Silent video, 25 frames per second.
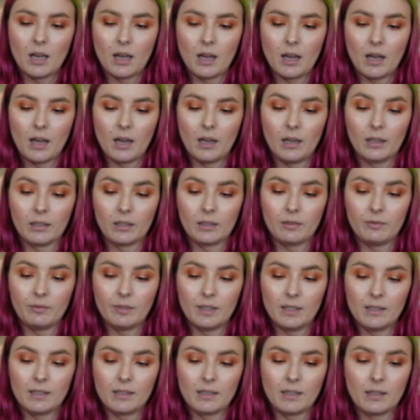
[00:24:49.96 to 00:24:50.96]
are
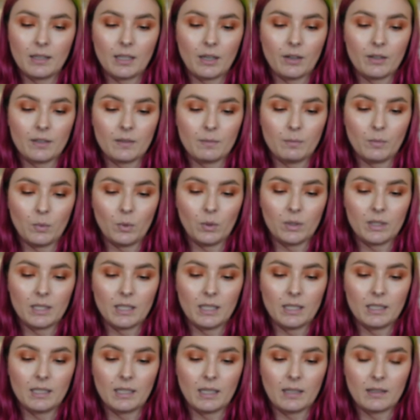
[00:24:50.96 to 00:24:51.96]
convinced that there is more to
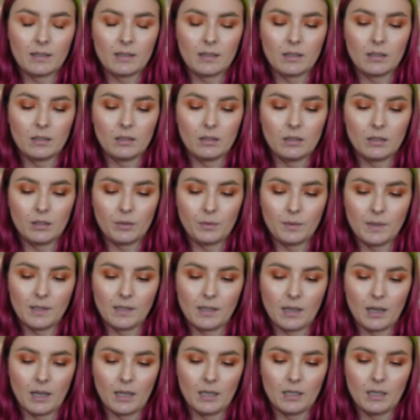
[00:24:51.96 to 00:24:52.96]
the deaths than
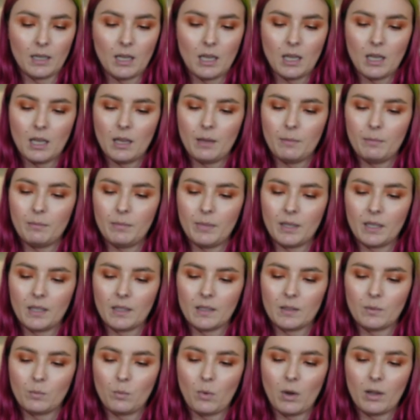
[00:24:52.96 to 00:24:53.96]
suicide
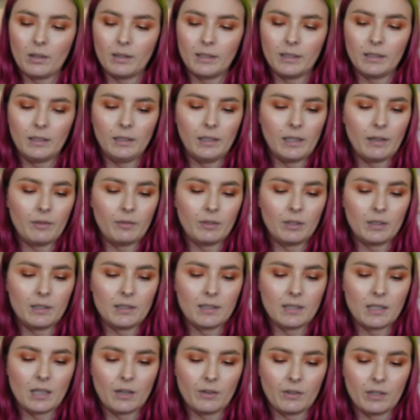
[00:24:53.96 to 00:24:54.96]
because what little evidence
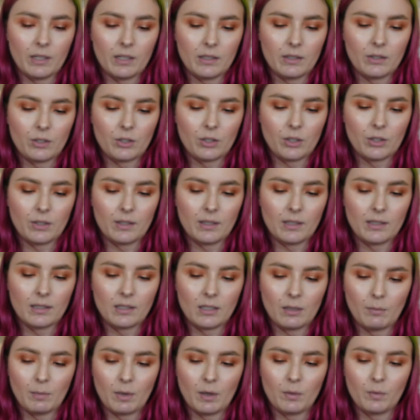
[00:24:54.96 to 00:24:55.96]
there is shows that
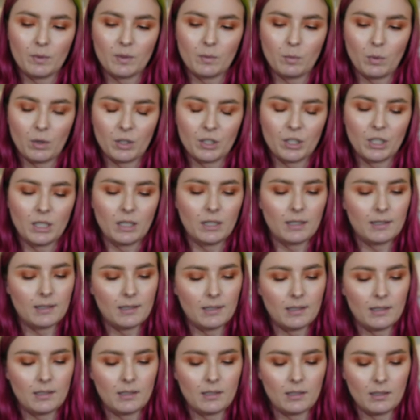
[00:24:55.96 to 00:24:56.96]
someone was watching the
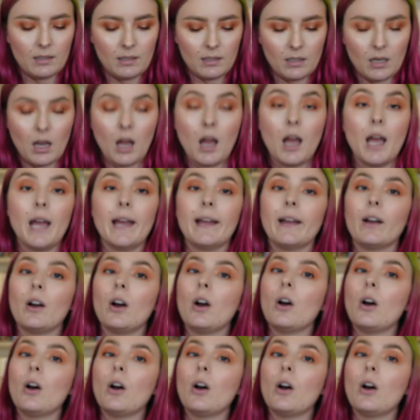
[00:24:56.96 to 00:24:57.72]
sisters die.